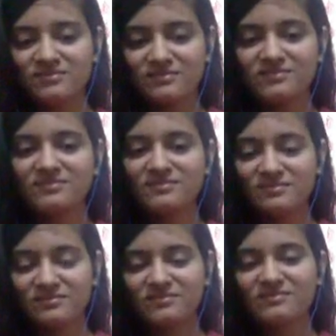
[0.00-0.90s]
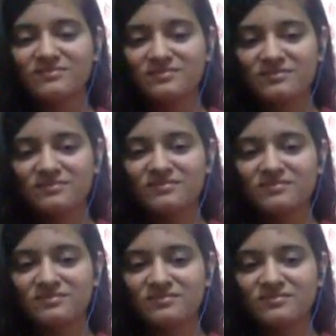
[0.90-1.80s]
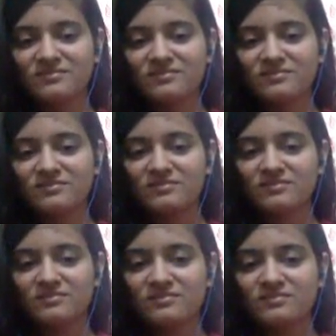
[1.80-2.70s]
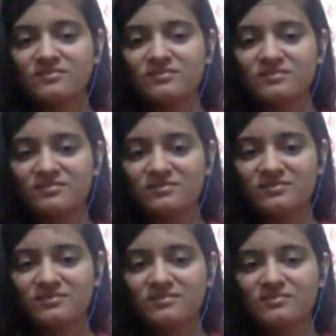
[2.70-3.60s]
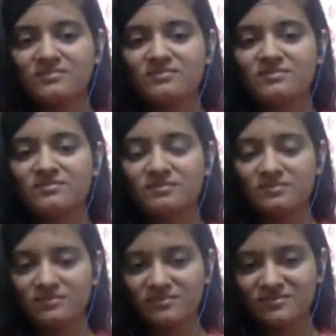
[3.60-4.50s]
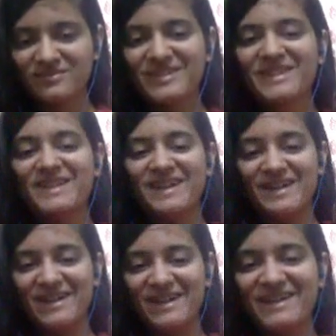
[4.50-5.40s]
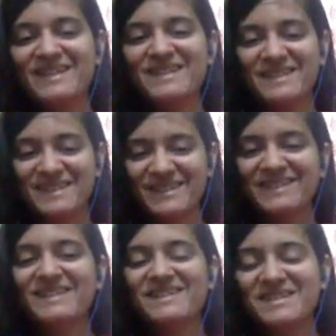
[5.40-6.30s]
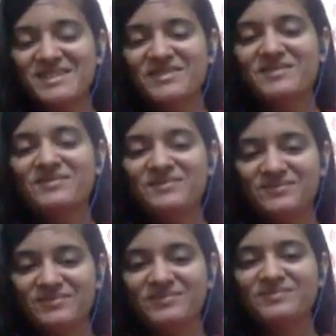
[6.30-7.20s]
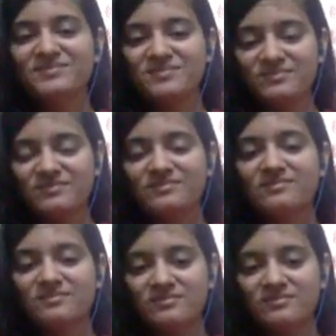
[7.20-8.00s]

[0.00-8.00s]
The person shown says nothing.